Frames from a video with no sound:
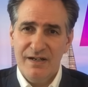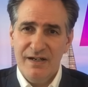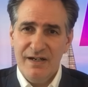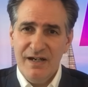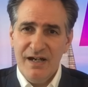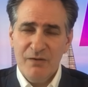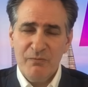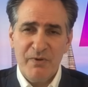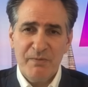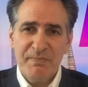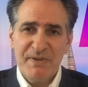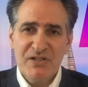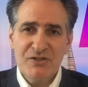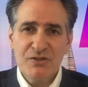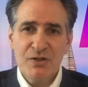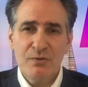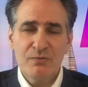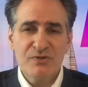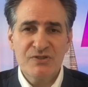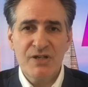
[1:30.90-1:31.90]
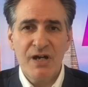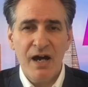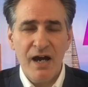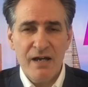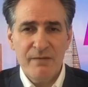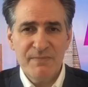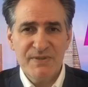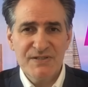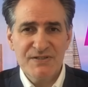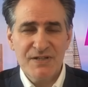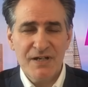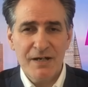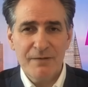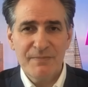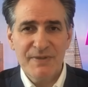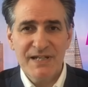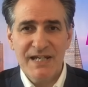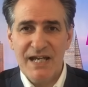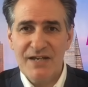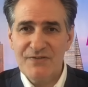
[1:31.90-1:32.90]
And we've been told time and time
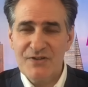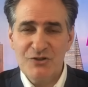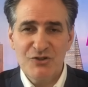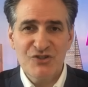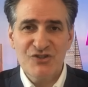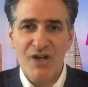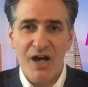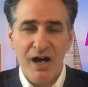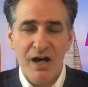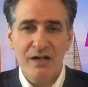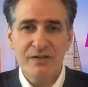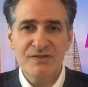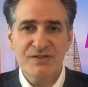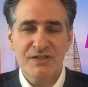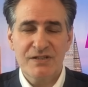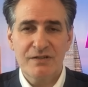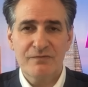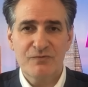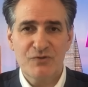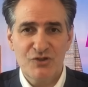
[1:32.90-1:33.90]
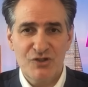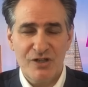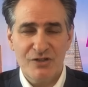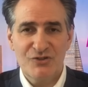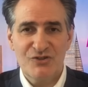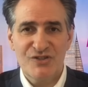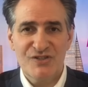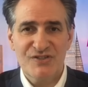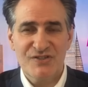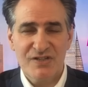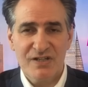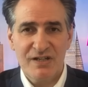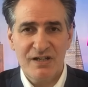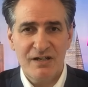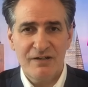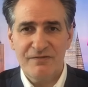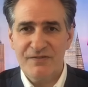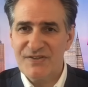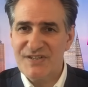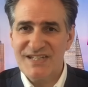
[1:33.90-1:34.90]
again there just aren't enough judges to
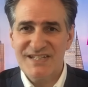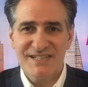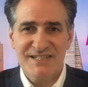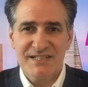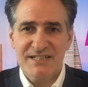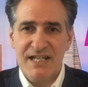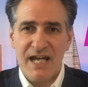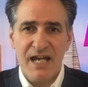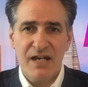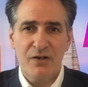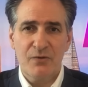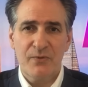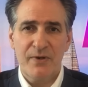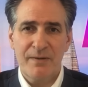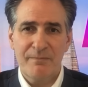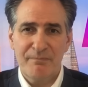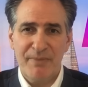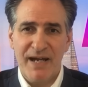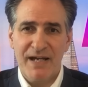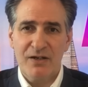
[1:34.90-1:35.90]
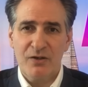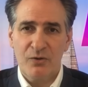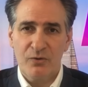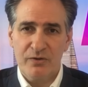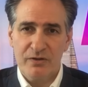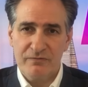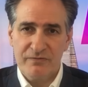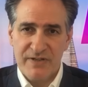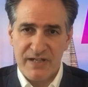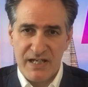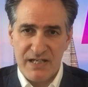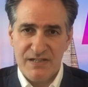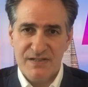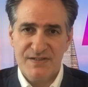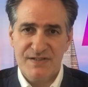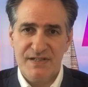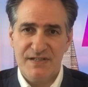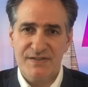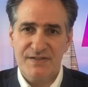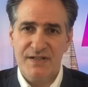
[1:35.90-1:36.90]
cover the staggering backlog of
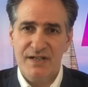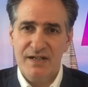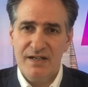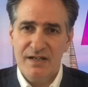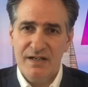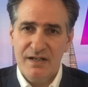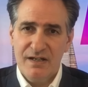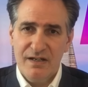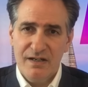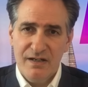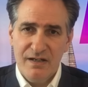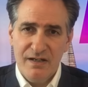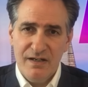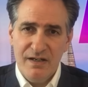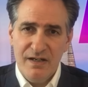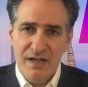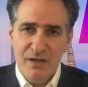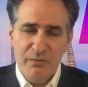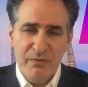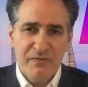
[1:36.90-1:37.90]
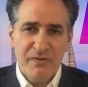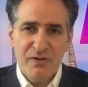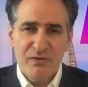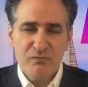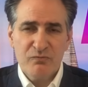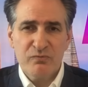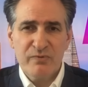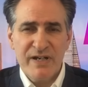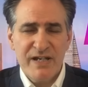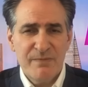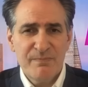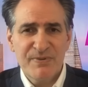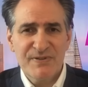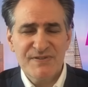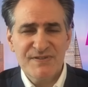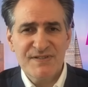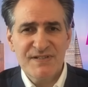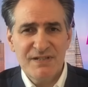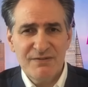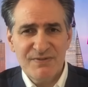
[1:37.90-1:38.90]
cases. We've got rape and
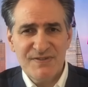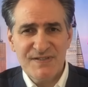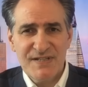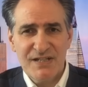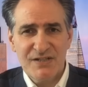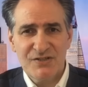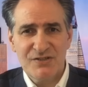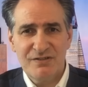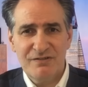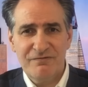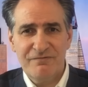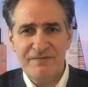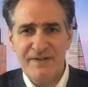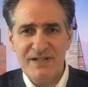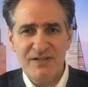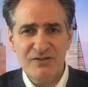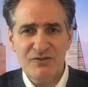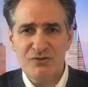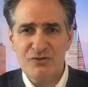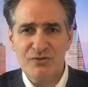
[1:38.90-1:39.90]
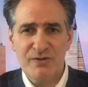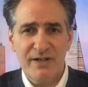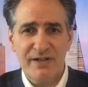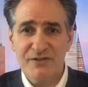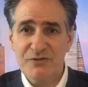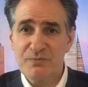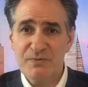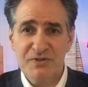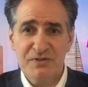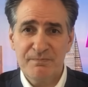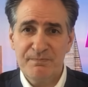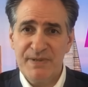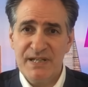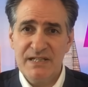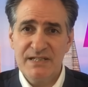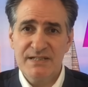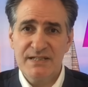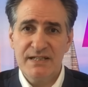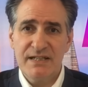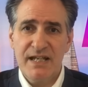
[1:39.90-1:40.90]
serious sexual offence trials which have
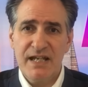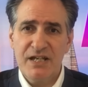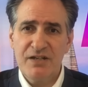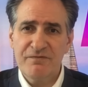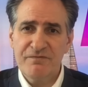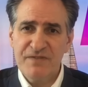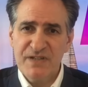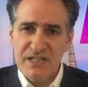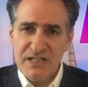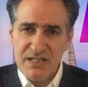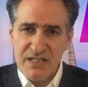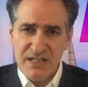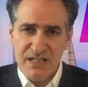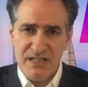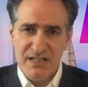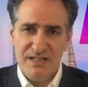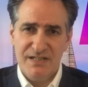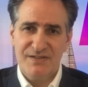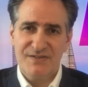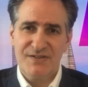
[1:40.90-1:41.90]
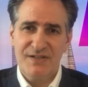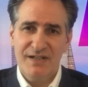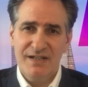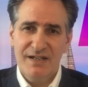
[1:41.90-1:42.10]
been delayed for years.